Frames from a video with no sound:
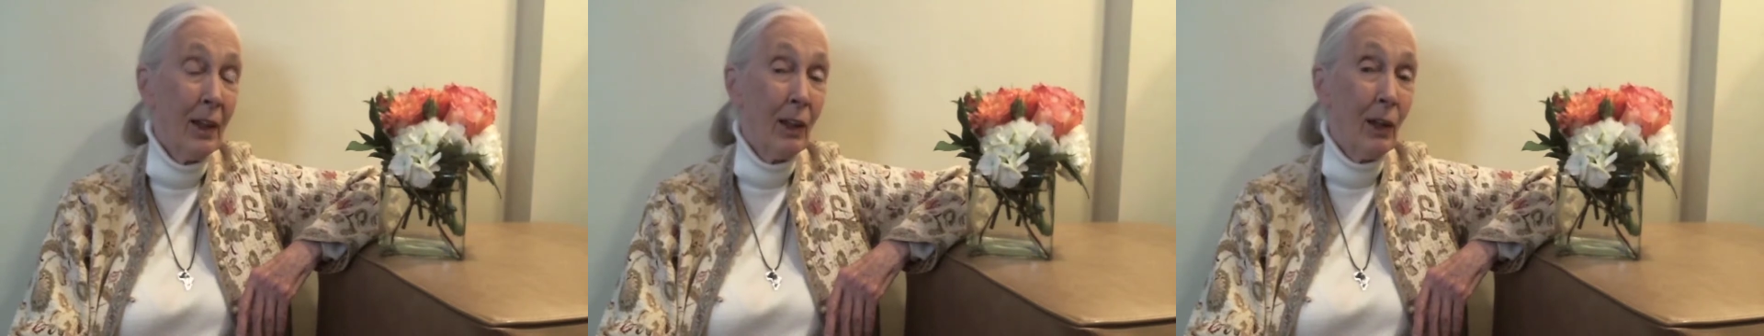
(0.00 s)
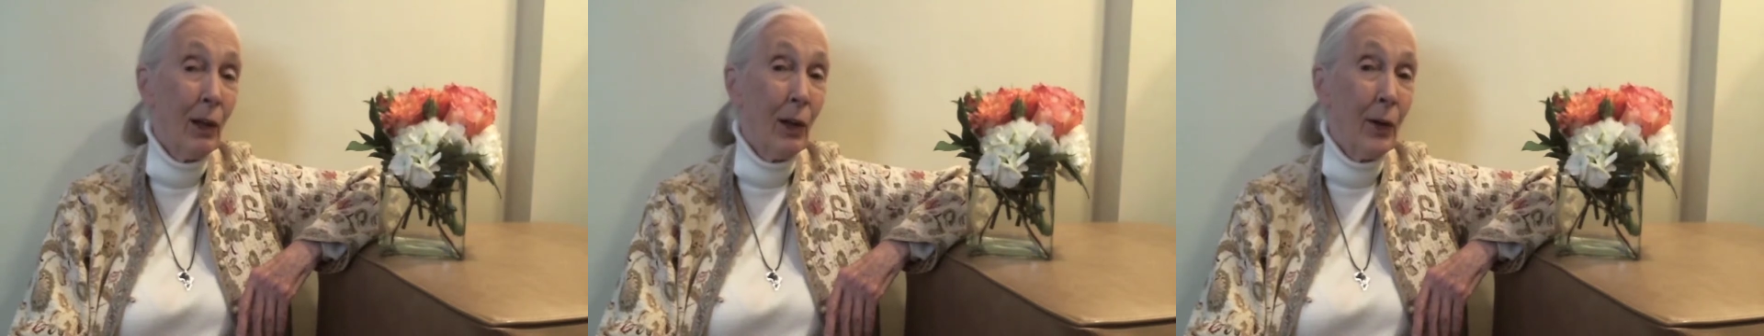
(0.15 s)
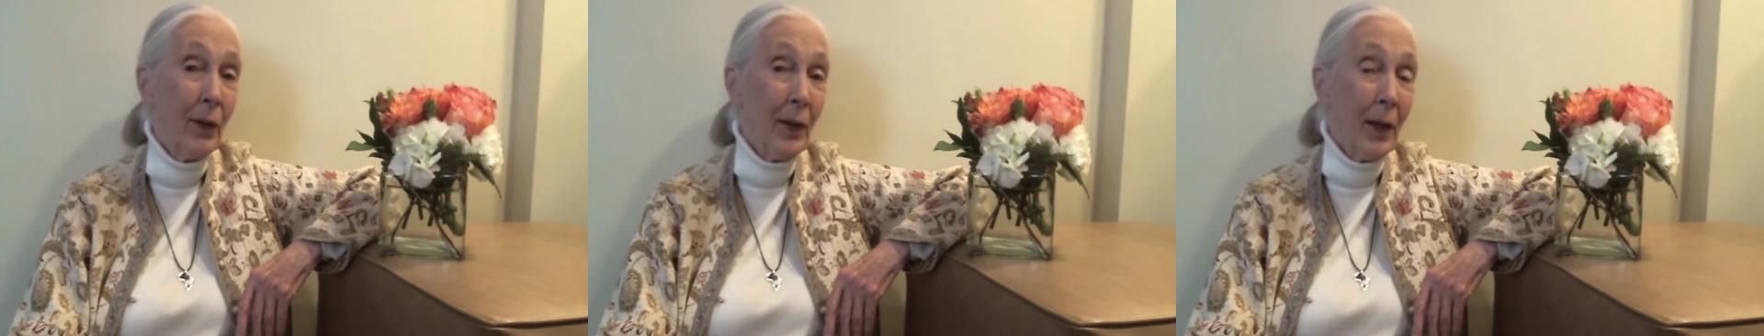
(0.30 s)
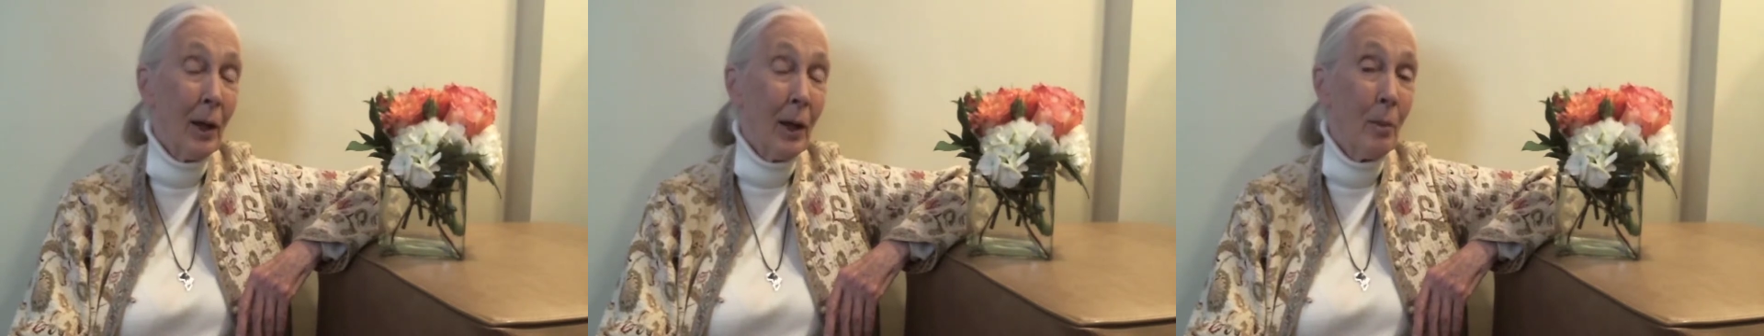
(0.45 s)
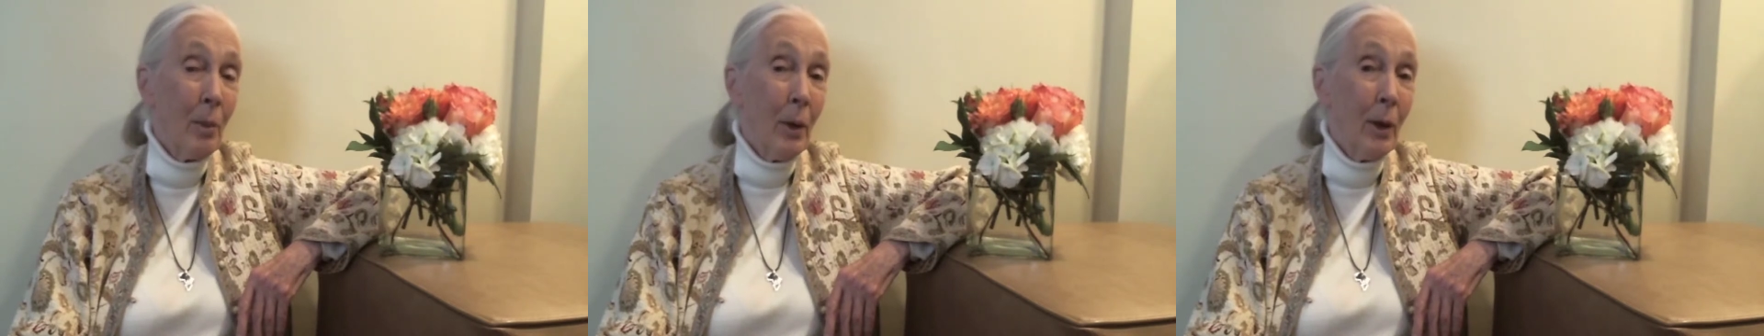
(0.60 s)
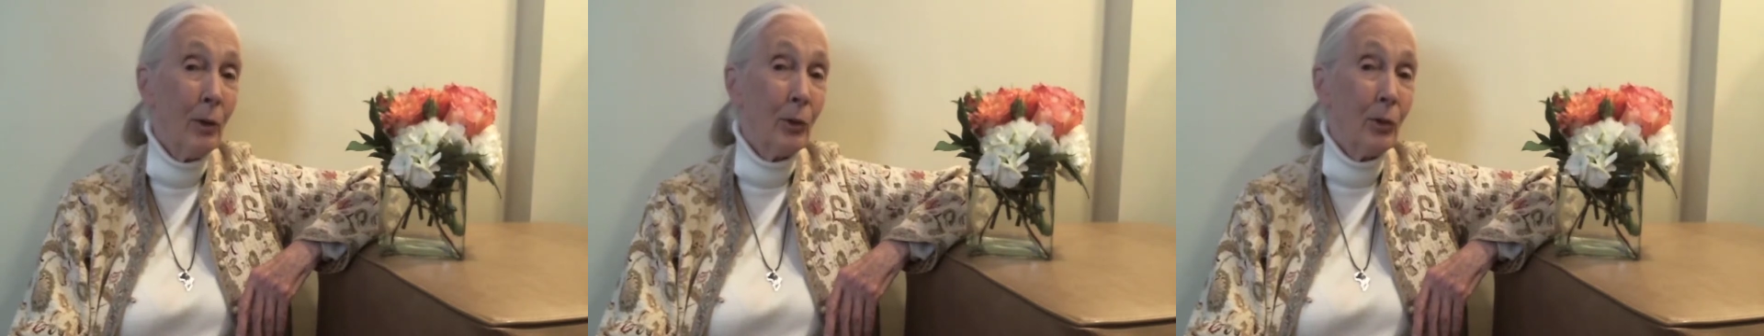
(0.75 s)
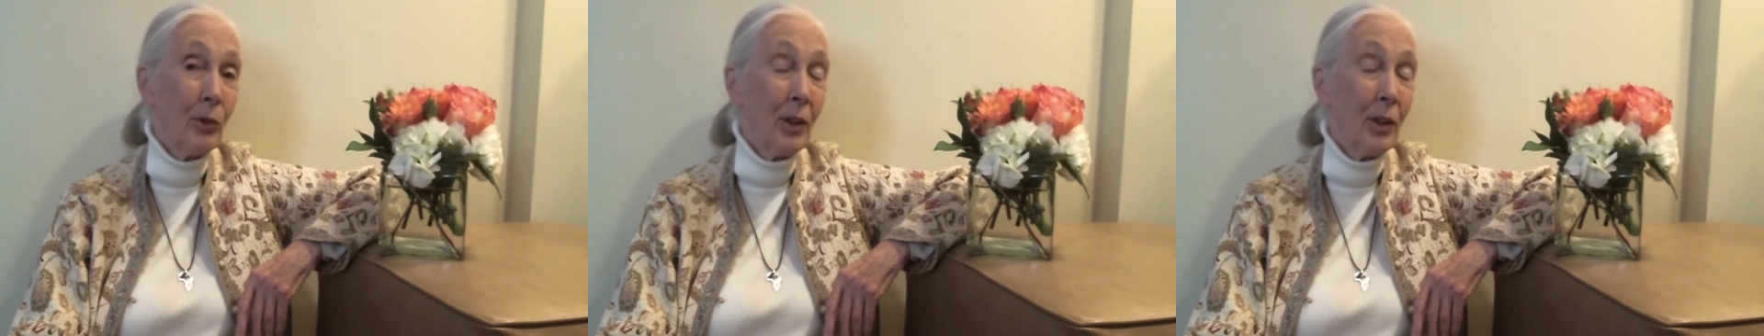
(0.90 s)
learning
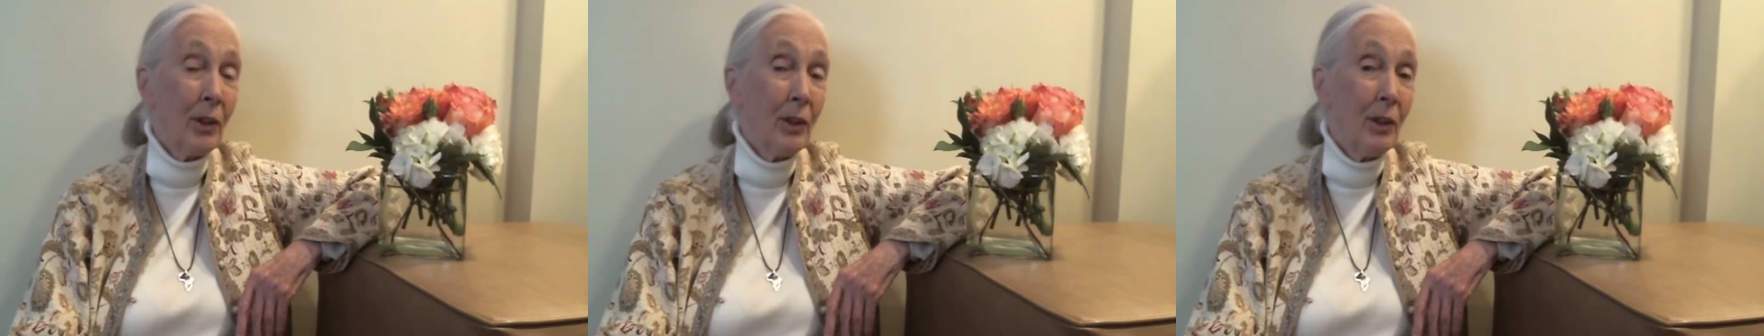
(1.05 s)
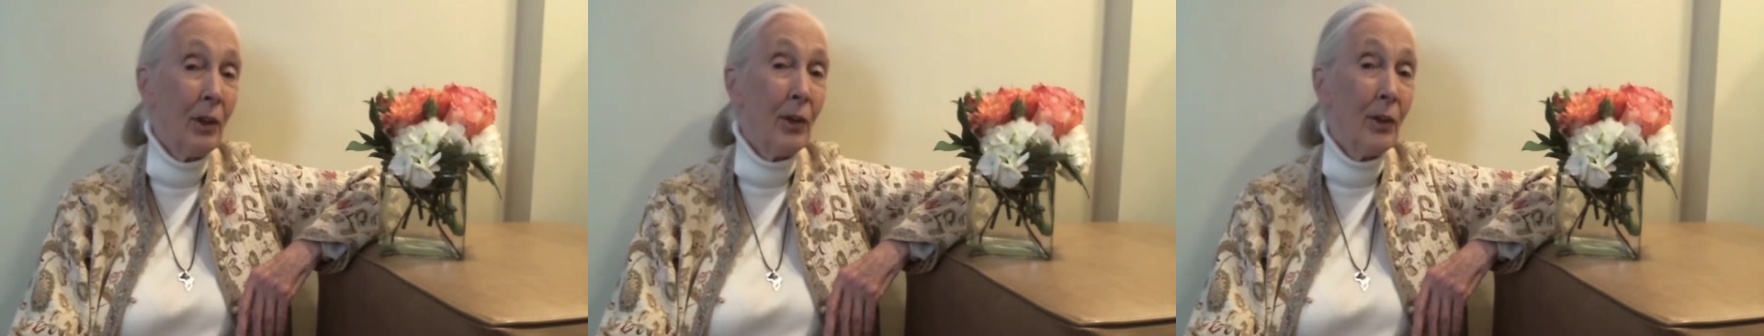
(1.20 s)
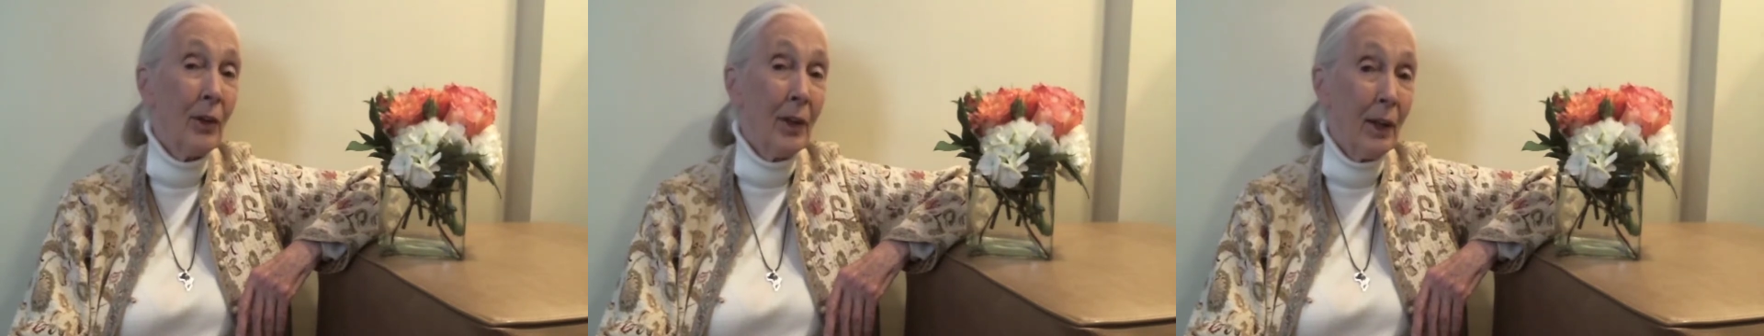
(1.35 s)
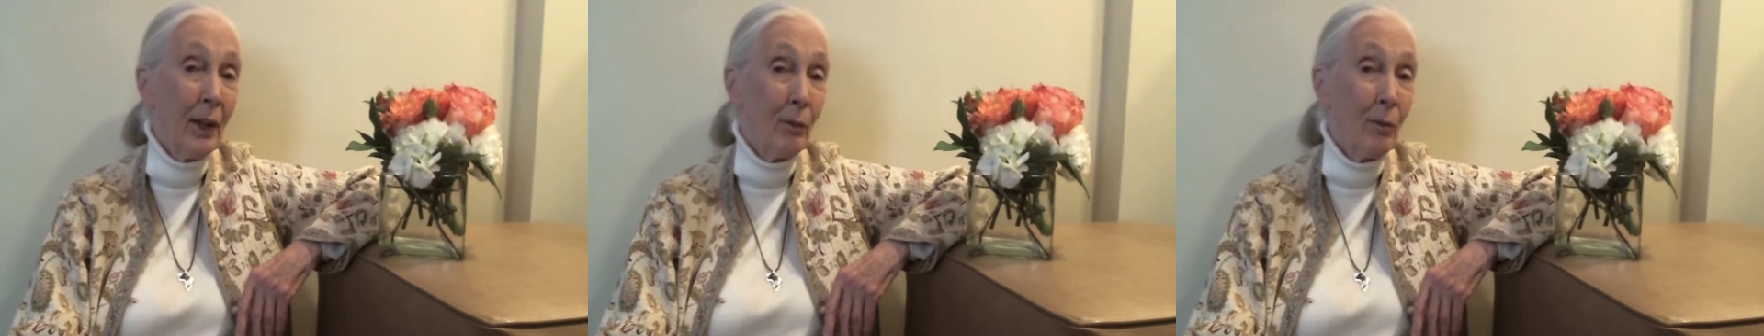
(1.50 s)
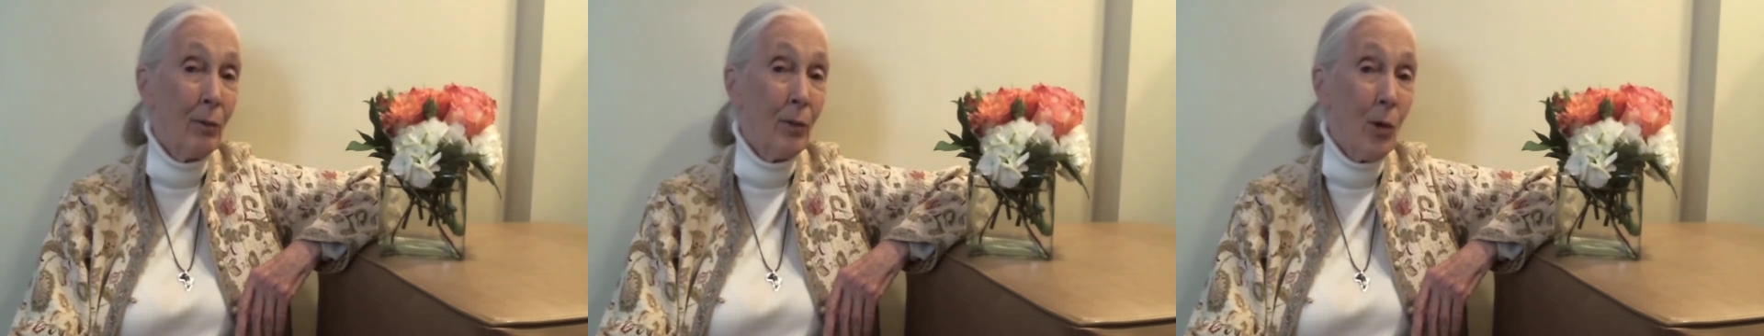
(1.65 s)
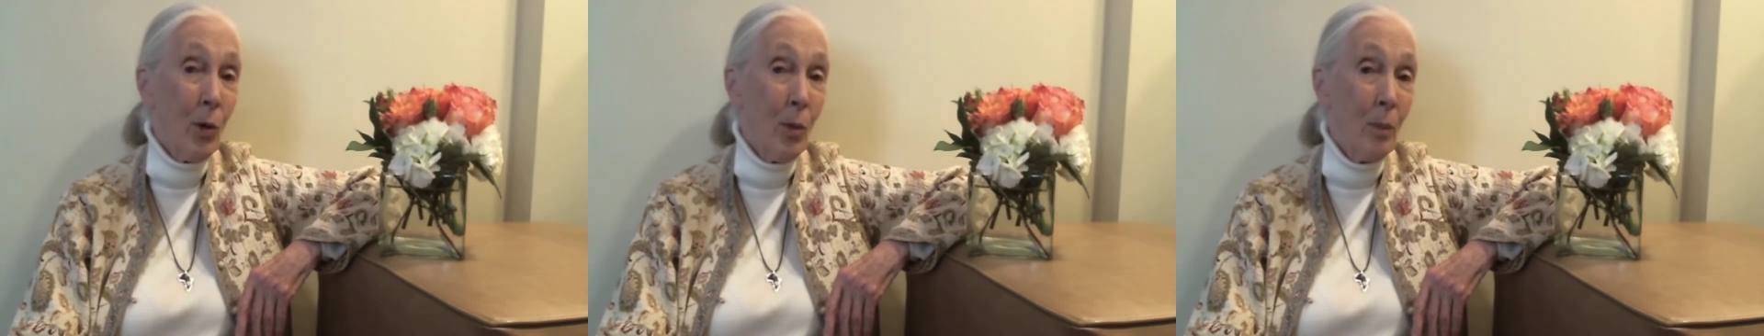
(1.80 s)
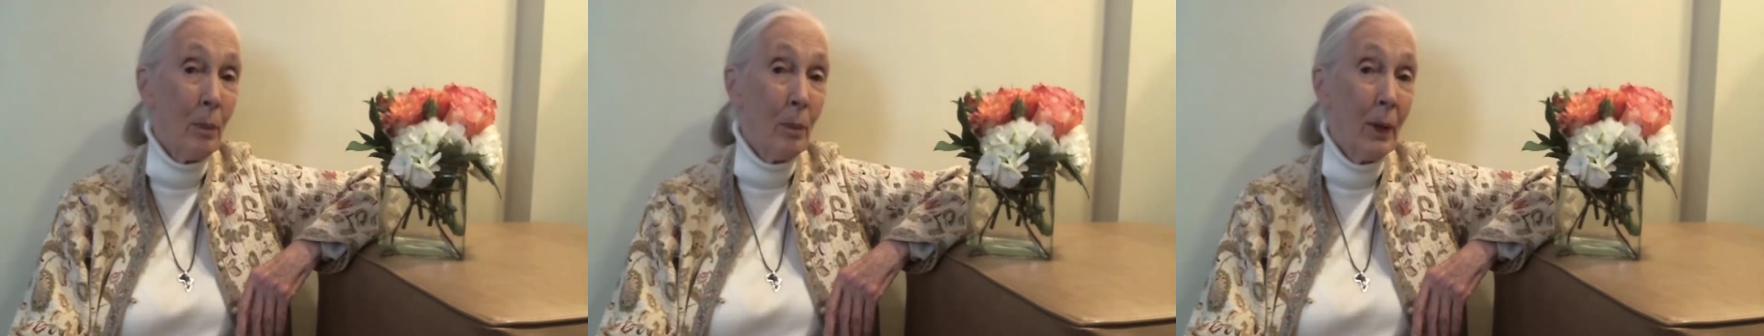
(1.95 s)
about and learning
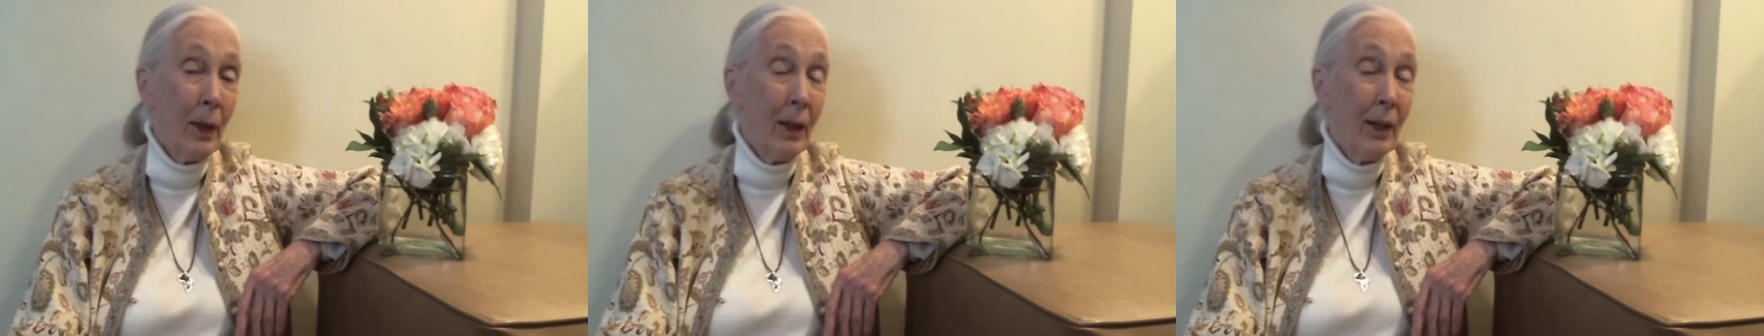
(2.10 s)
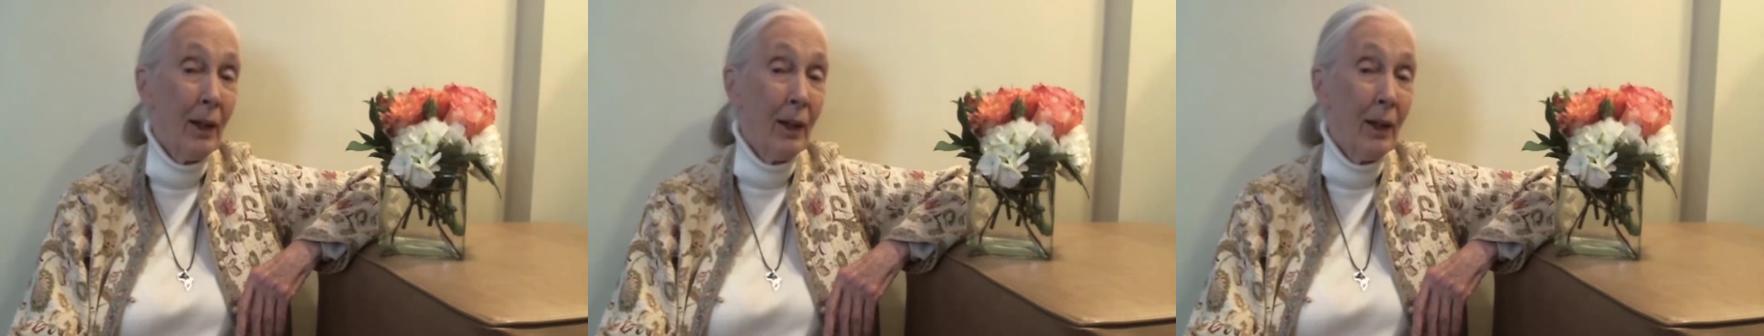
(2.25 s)
from